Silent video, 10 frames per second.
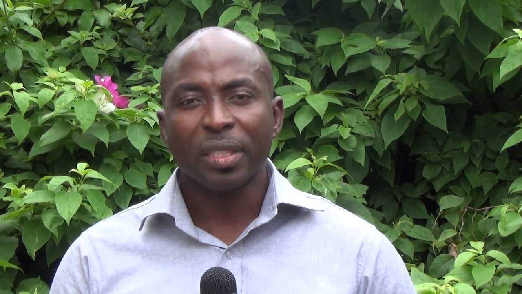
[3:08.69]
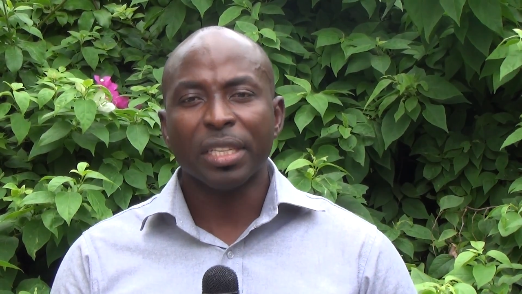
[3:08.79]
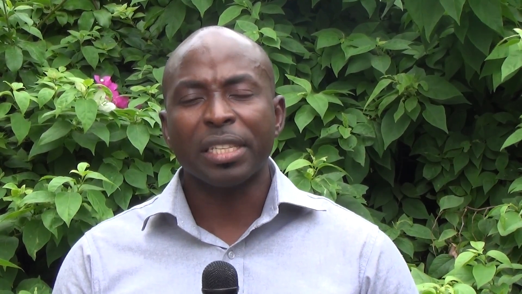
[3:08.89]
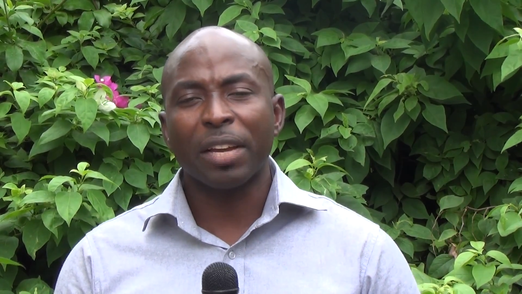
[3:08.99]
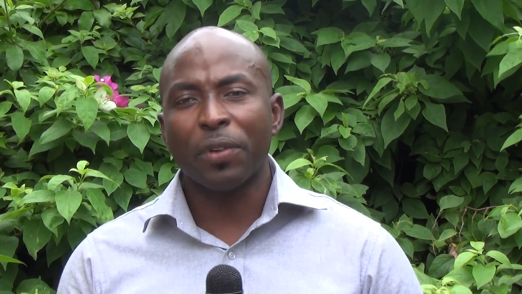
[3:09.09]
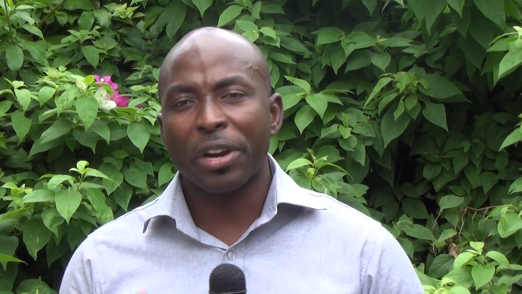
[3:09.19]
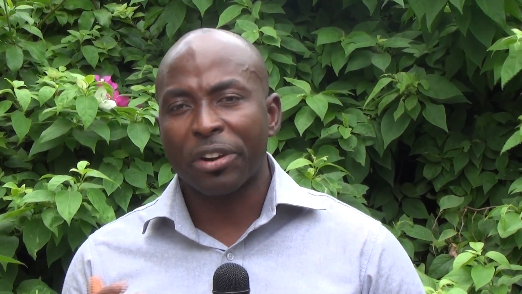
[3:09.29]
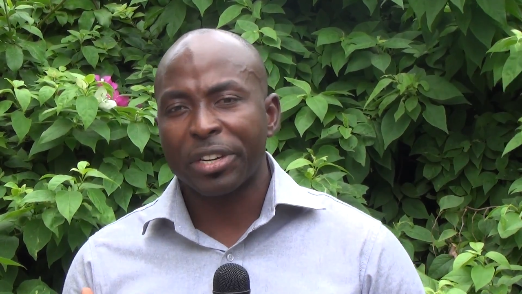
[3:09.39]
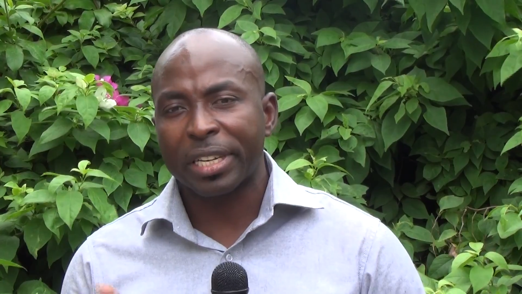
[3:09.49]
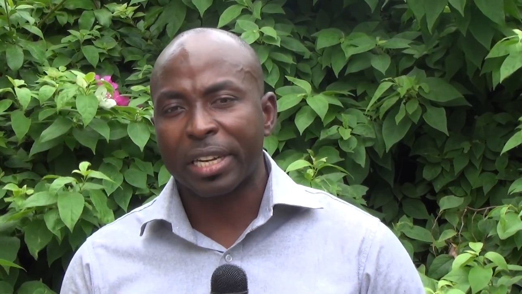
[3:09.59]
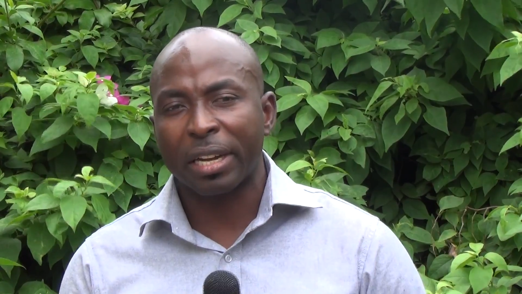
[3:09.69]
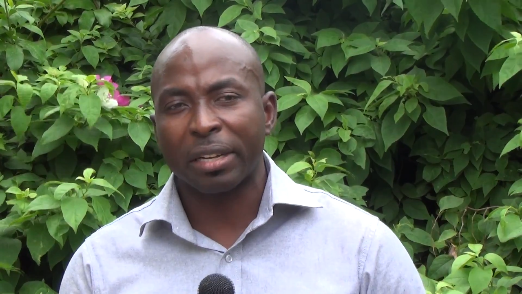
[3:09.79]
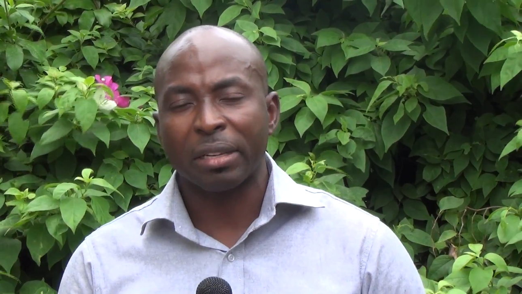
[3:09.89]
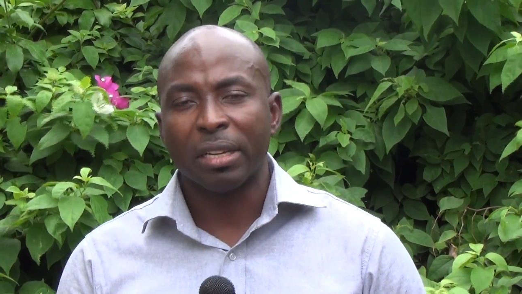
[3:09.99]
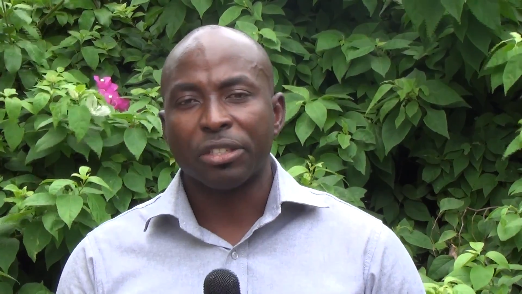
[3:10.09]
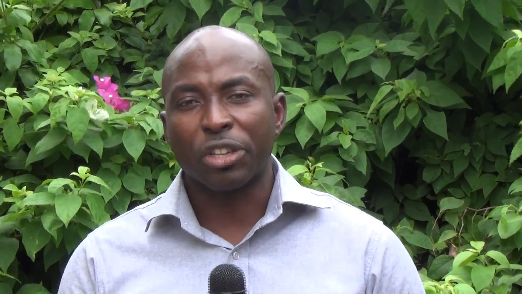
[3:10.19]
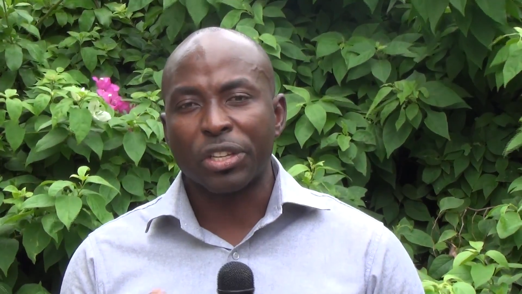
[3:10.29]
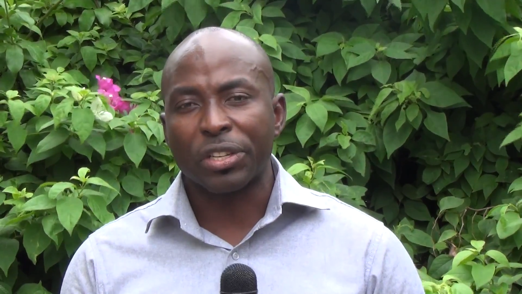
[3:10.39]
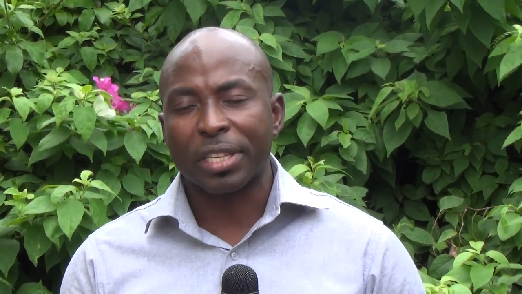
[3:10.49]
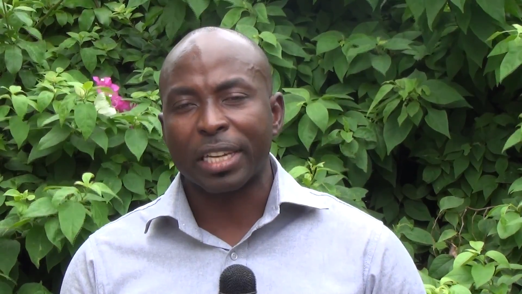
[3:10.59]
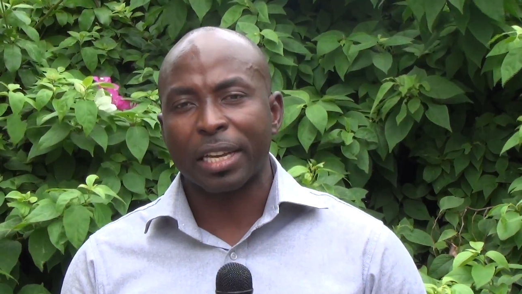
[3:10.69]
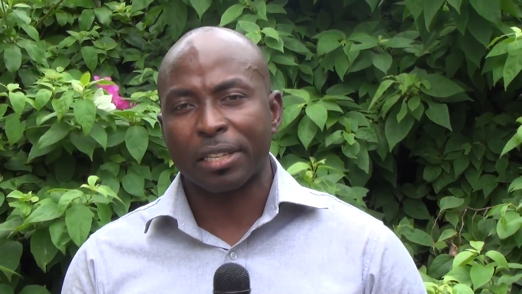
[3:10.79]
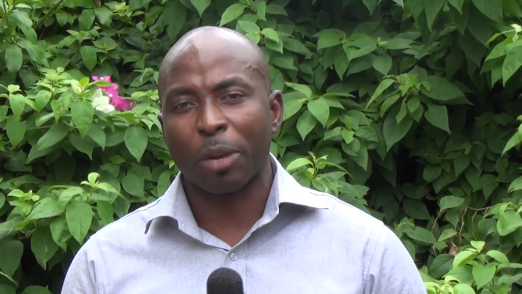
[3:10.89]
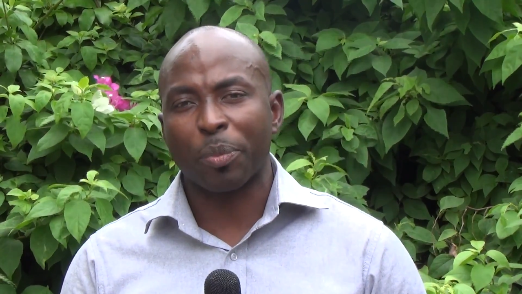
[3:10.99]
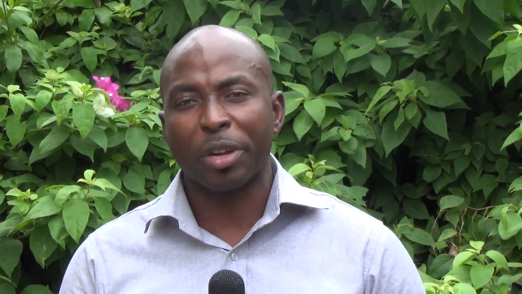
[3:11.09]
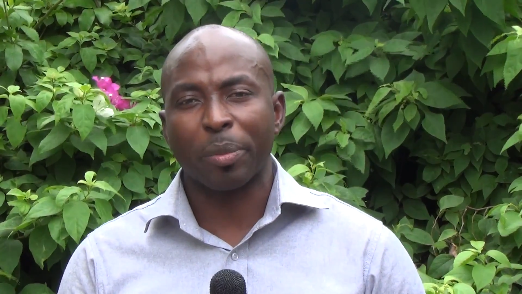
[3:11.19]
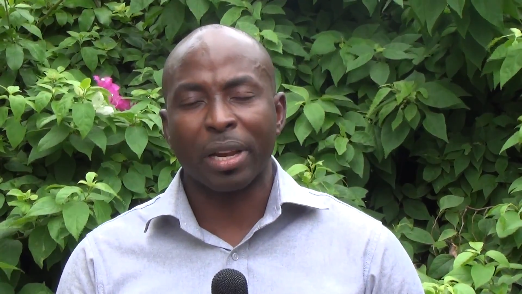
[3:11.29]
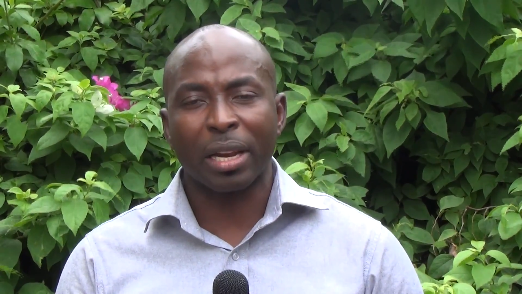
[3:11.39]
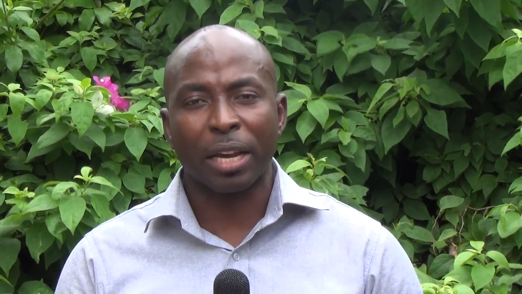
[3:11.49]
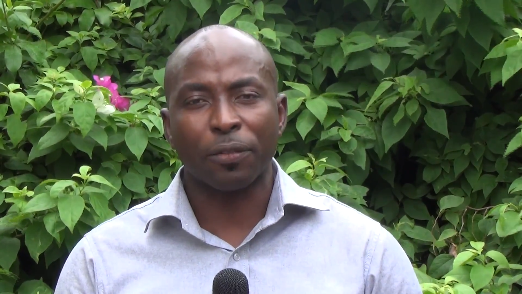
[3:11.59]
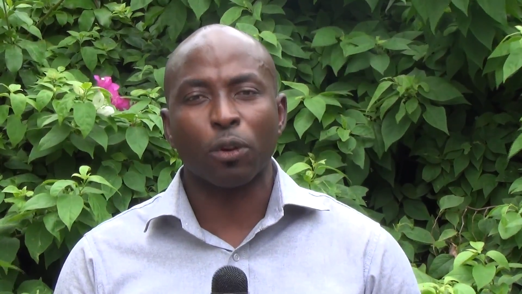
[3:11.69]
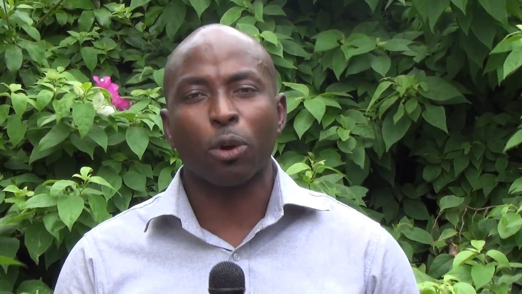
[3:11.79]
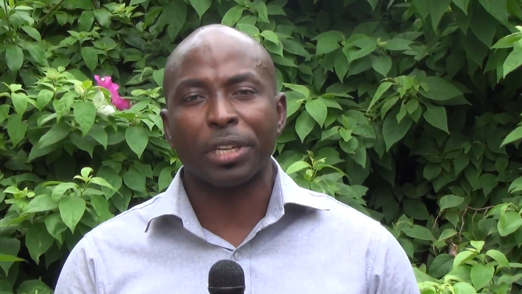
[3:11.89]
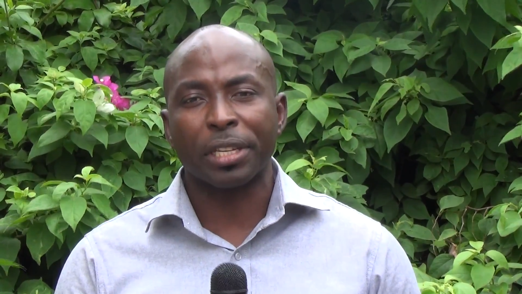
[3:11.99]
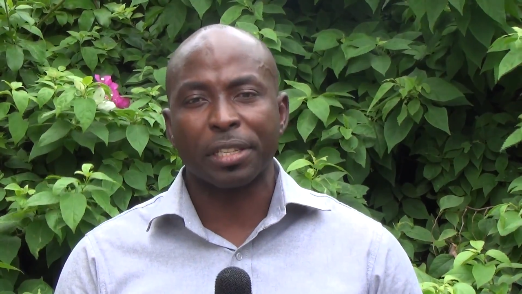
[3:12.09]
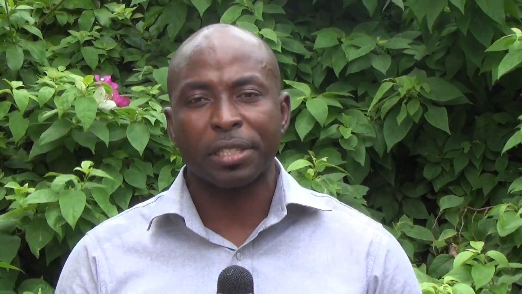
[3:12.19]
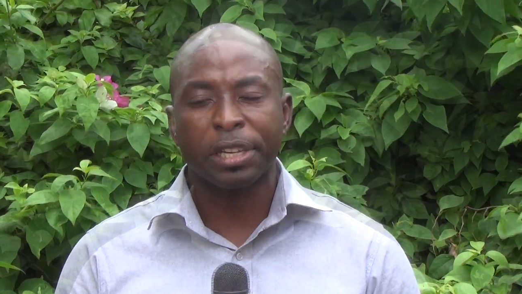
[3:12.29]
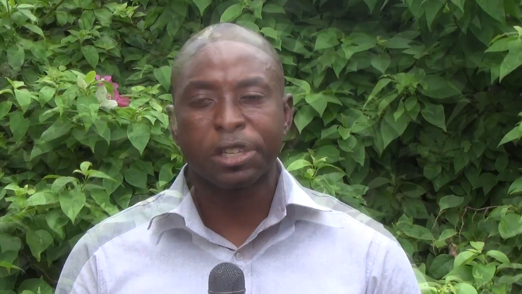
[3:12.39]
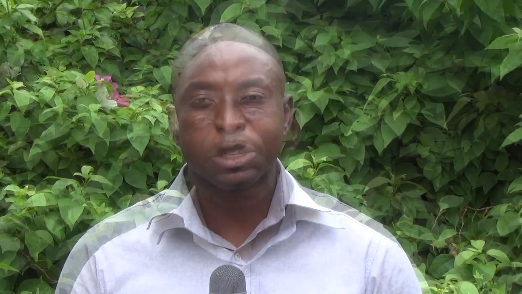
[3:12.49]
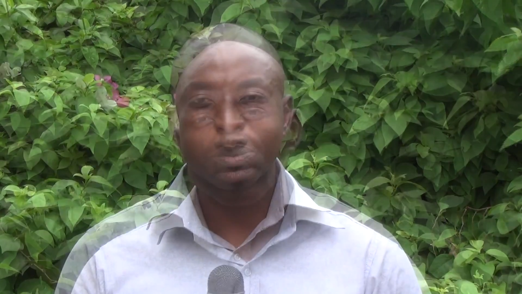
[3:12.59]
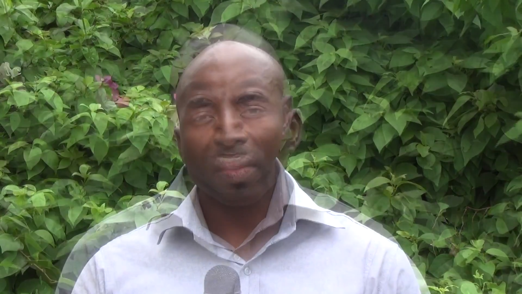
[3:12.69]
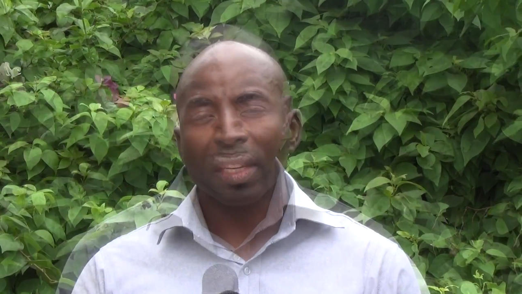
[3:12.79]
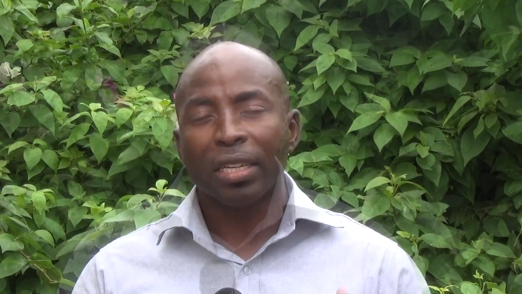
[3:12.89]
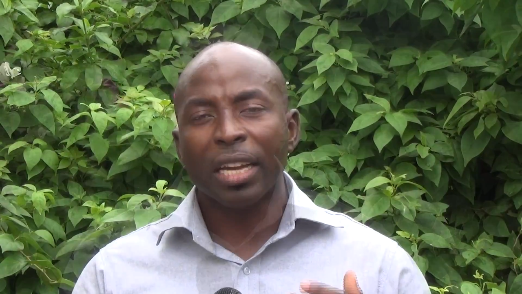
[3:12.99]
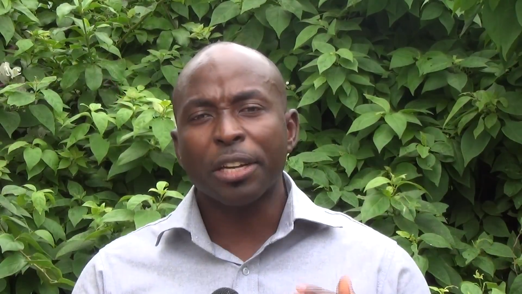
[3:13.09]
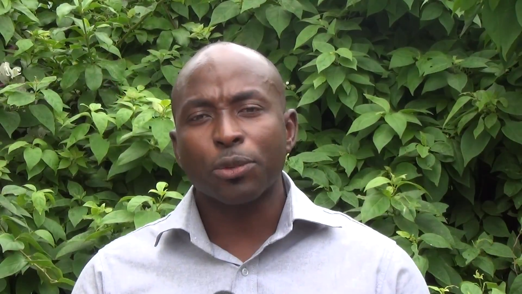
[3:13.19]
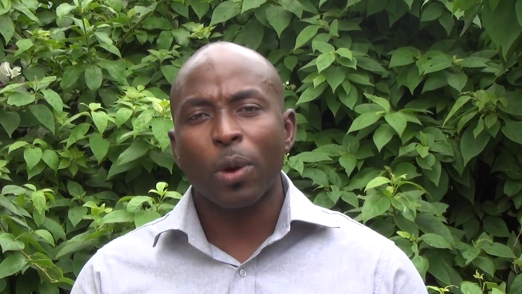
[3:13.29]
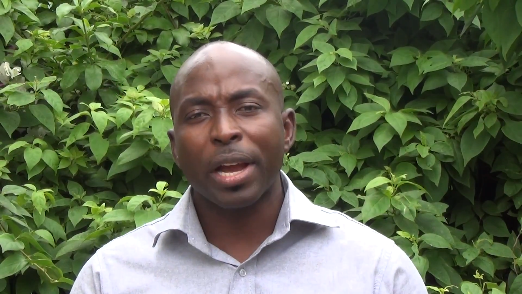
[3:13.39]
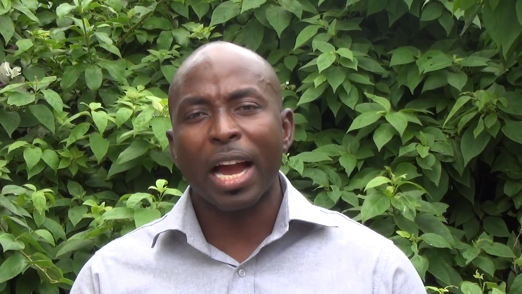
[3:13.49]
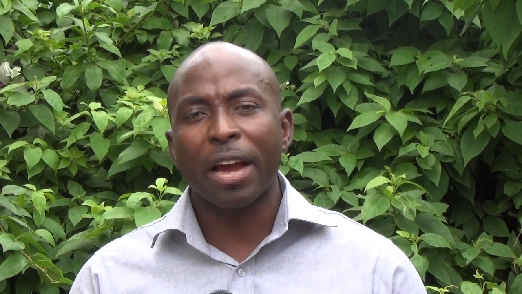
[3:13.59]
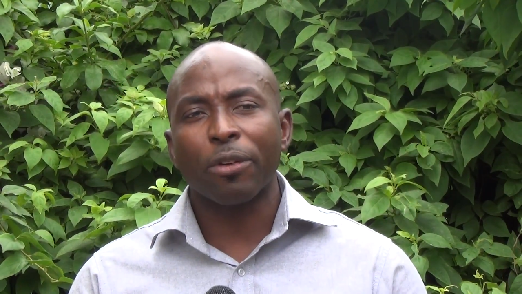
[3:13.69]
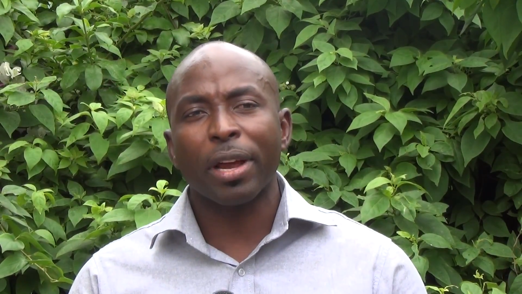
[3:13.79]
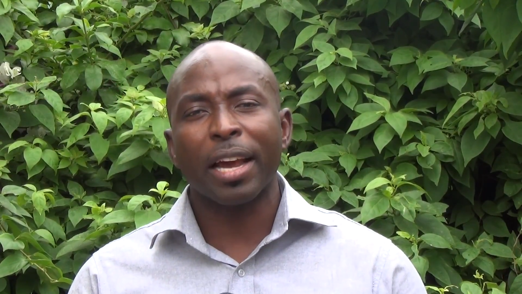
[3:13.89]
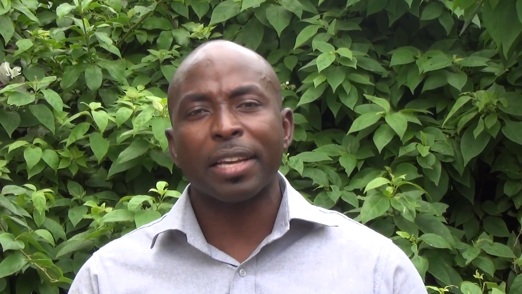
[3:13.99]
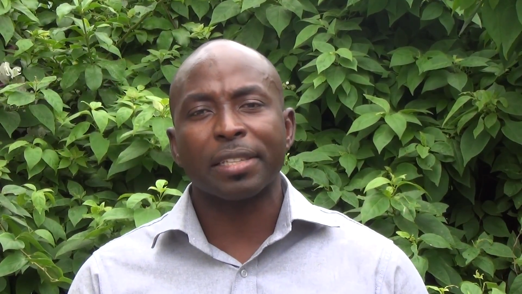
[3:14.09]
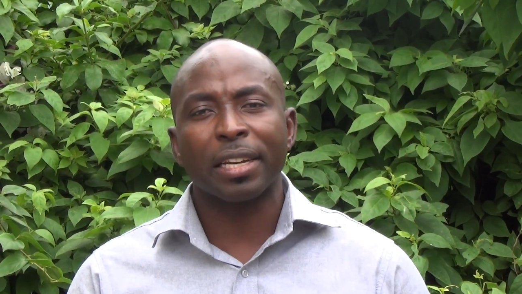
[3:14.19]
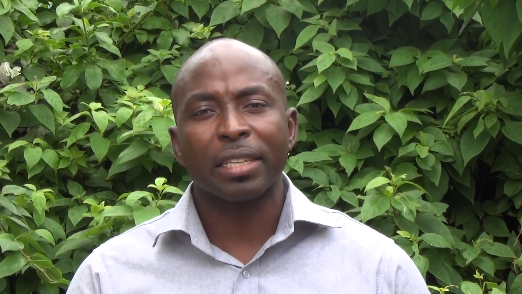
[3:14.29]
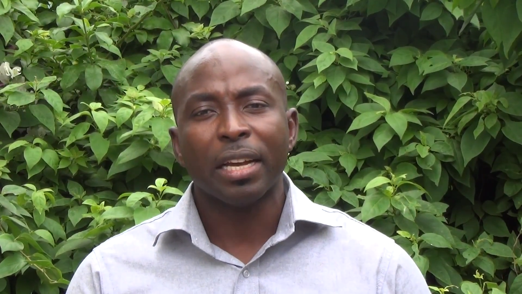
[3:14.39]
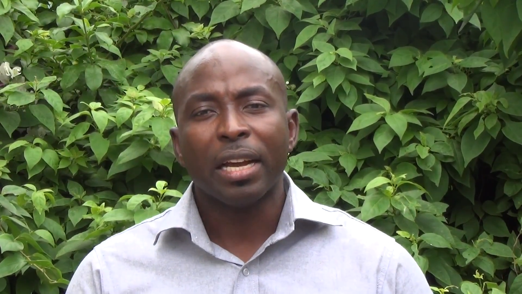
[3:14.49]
These are very critical changes that has happened in my life following this internship. And that is why I realized that